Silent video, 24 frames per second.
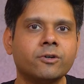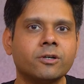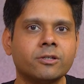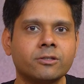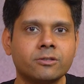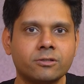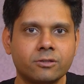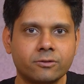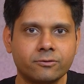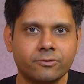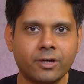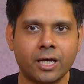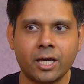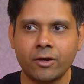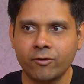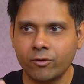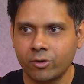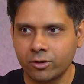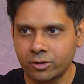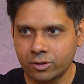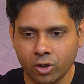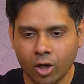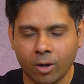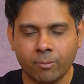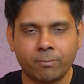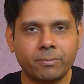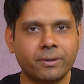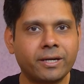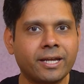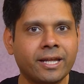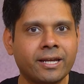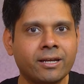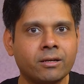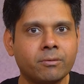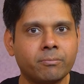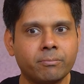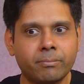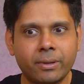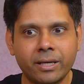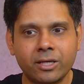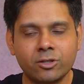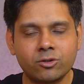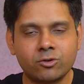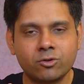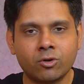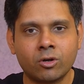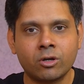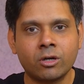first five or top 10
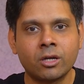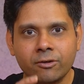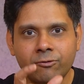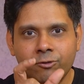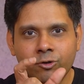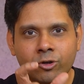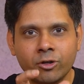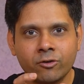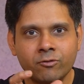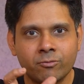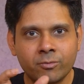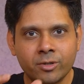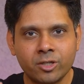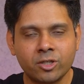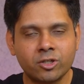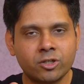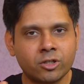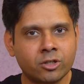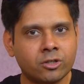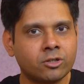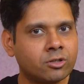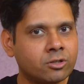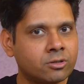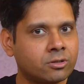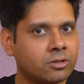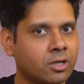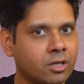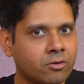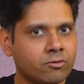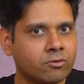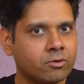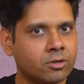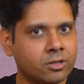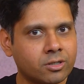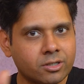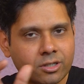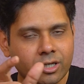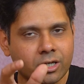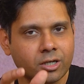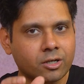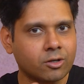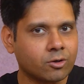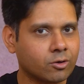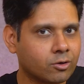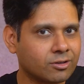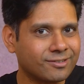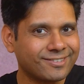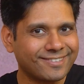based on if you have mentioned these keywords
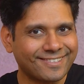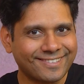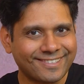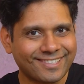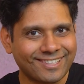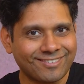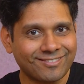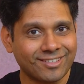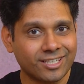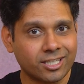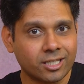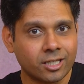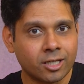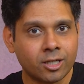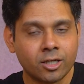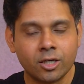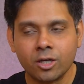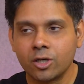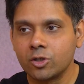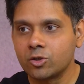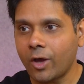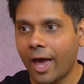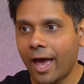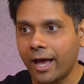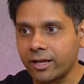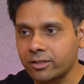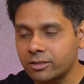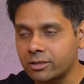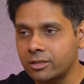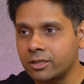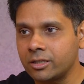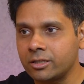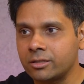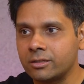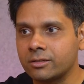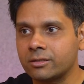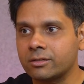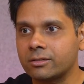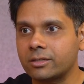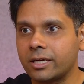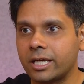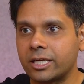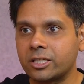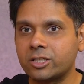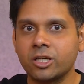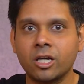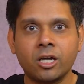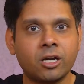in your CV. So actually, the
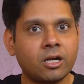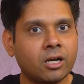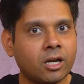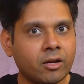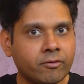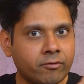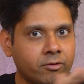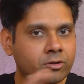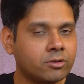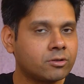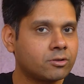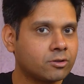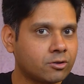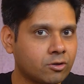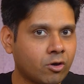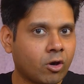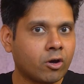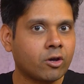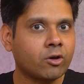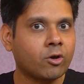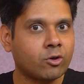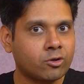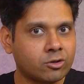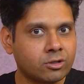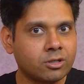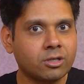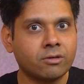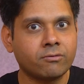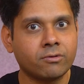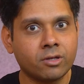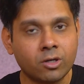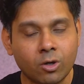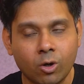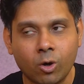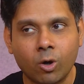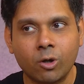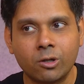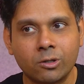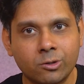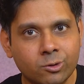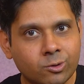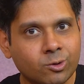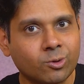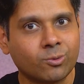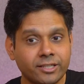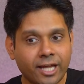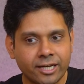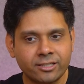HR never saw your CV
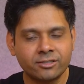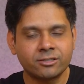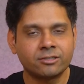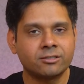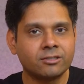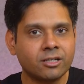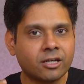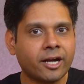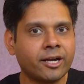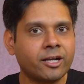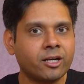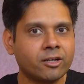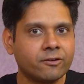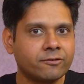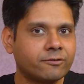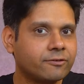also. That's the kind